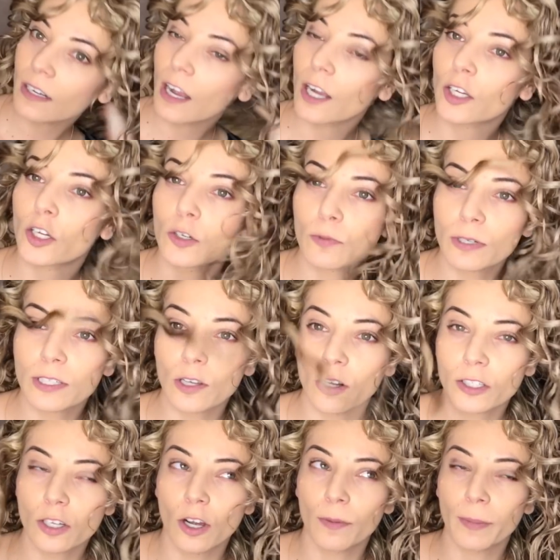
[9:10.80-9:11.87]
a good
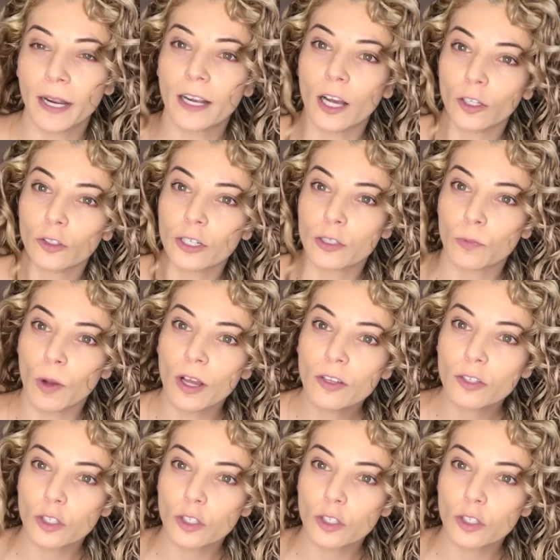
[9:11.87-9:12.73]
result on my color as well.